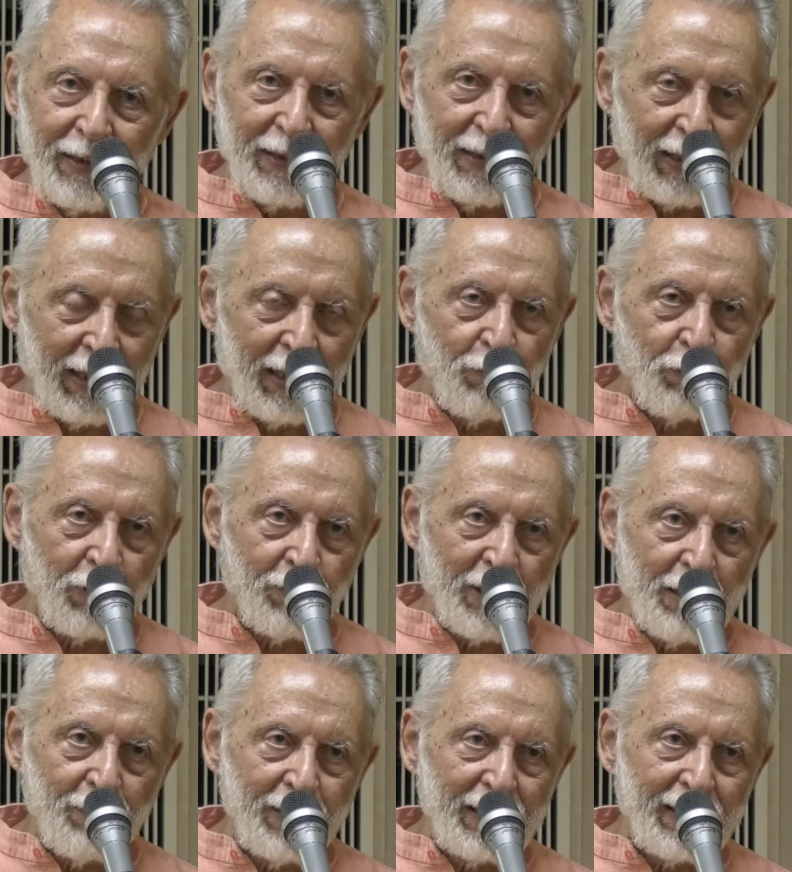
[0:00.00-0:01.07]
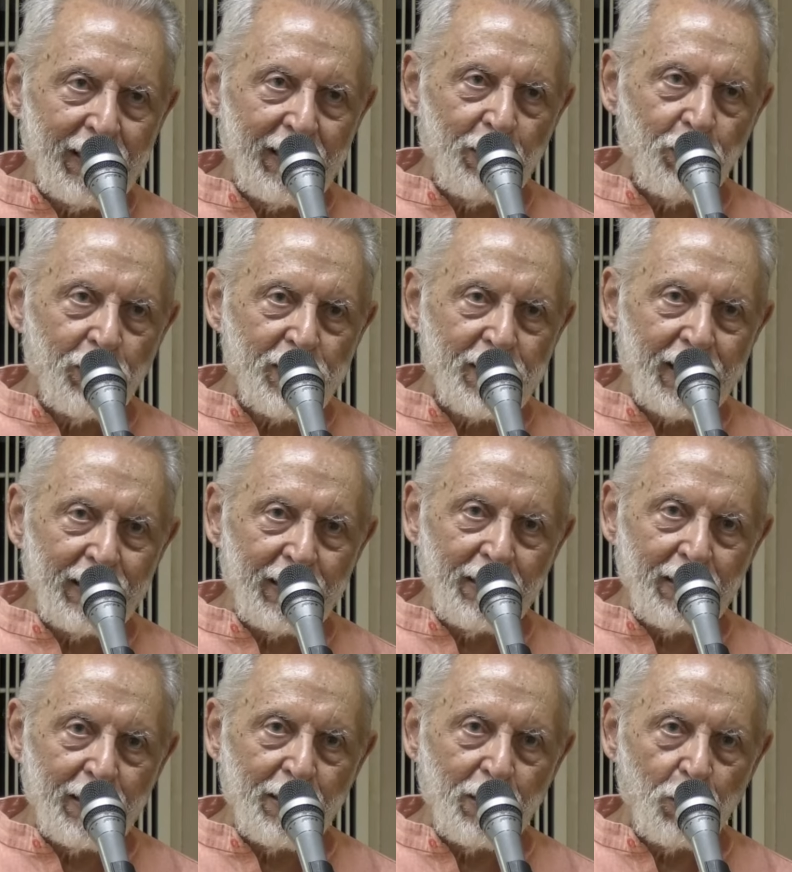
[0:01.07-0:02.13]
in one way the ego is
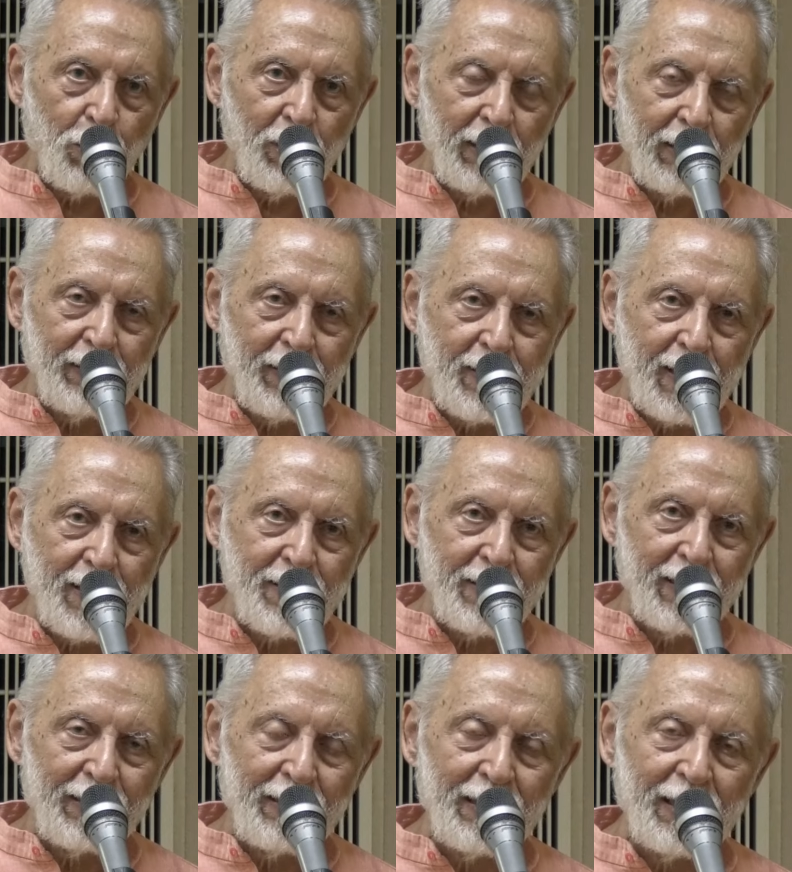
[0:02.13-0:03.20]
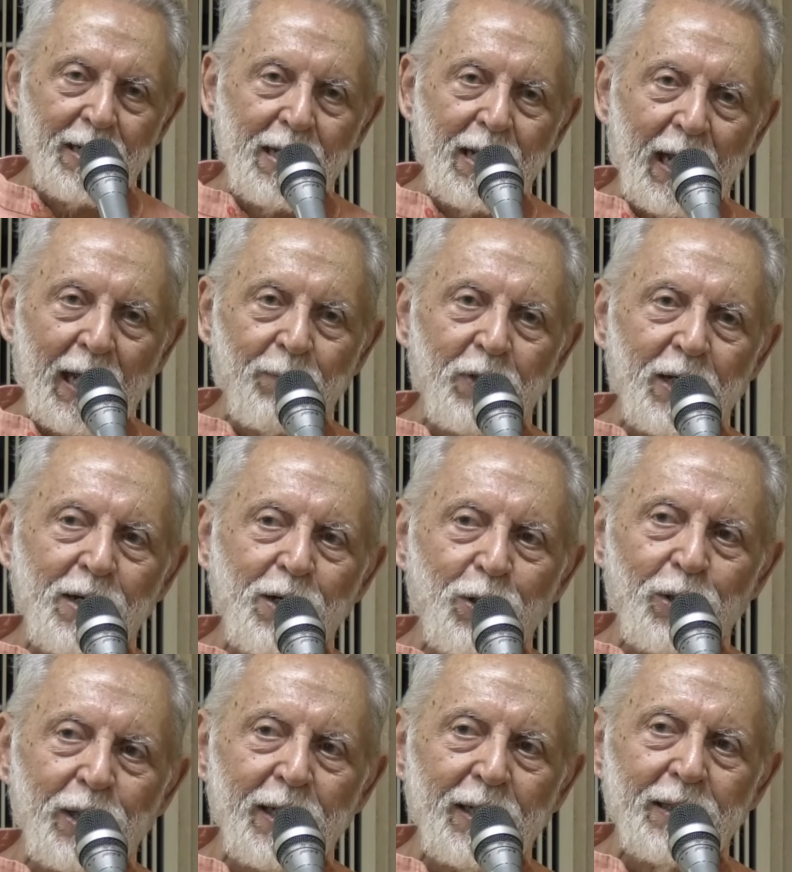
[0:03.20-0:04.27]
getting controlled, in the sense that I'm
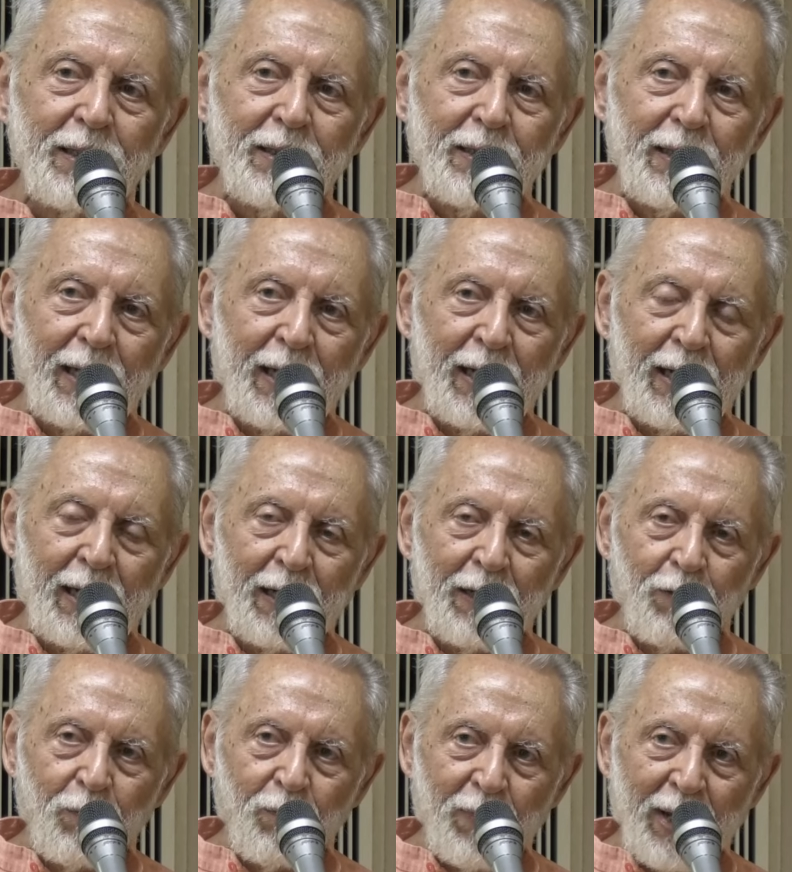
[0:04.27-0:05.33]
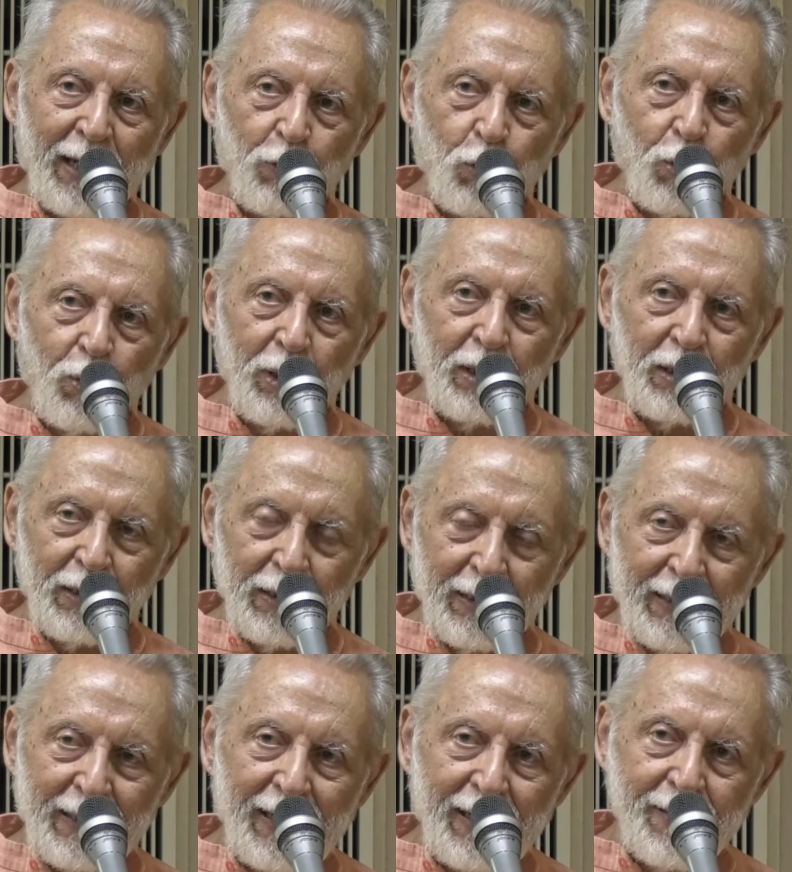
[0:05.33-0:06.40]
controlling my own
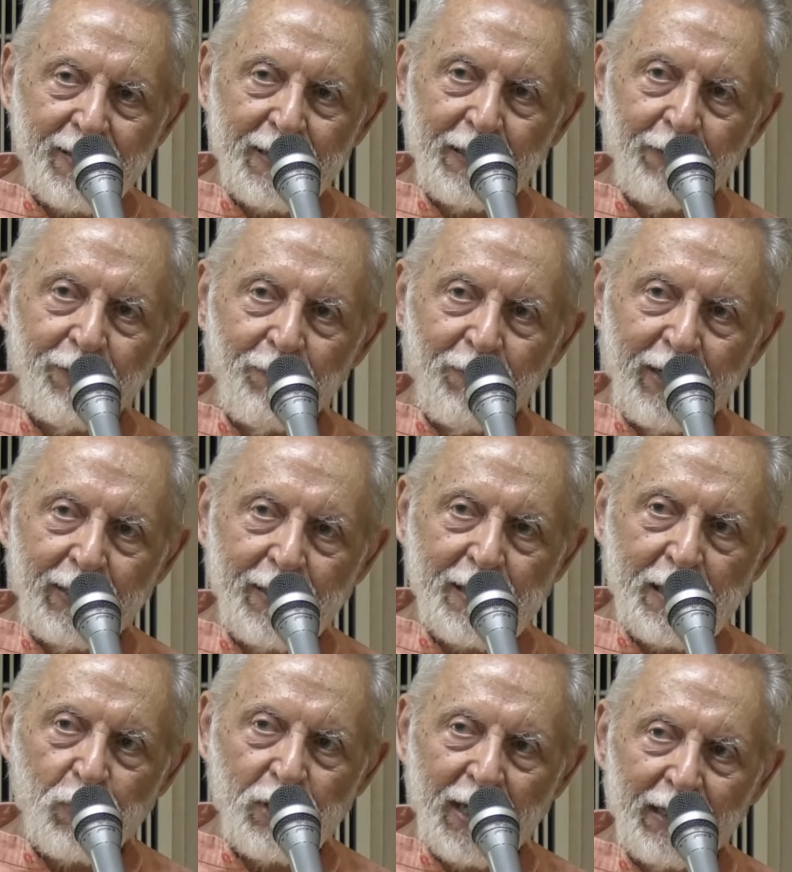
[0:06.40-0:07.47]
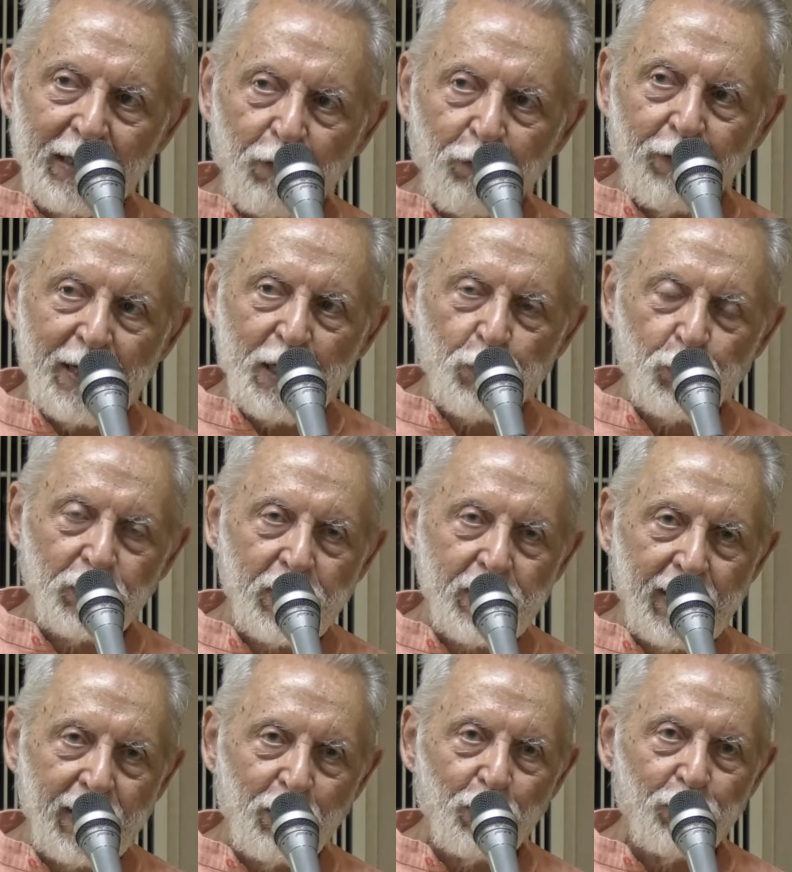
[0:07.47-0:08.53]
needs, even making some sacrifice for the
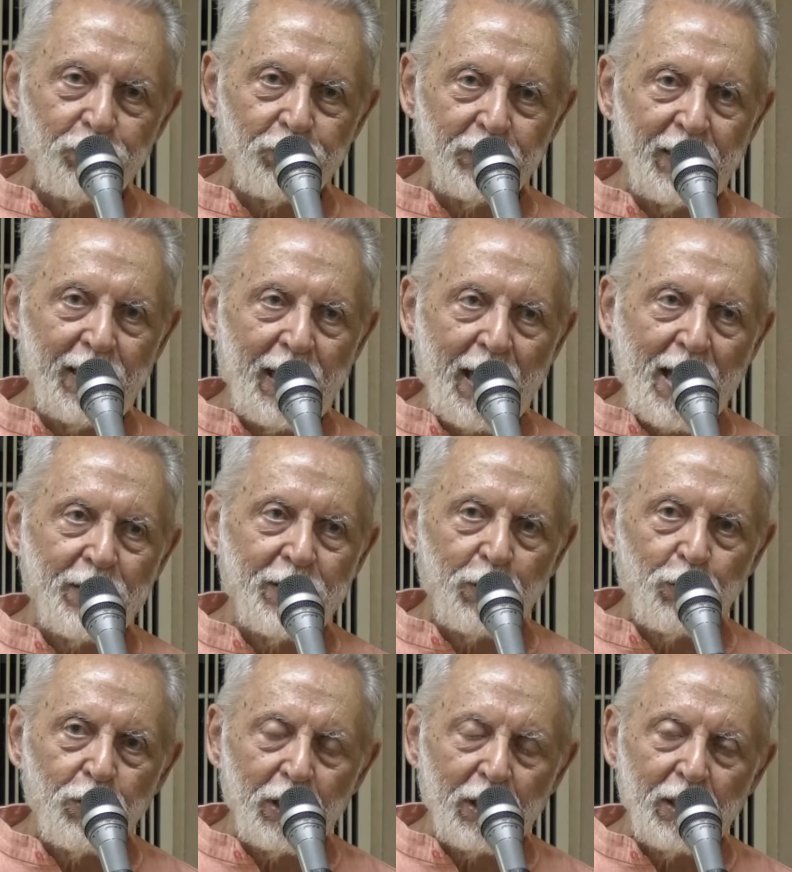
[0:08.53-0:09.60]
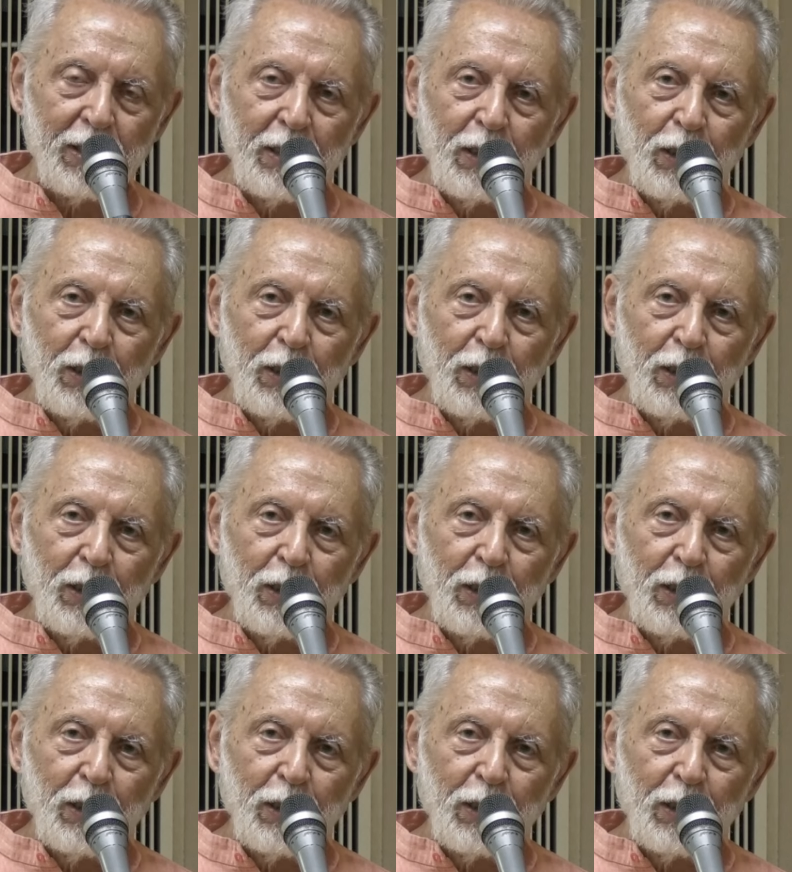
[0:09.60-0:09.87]
sake of the larger good.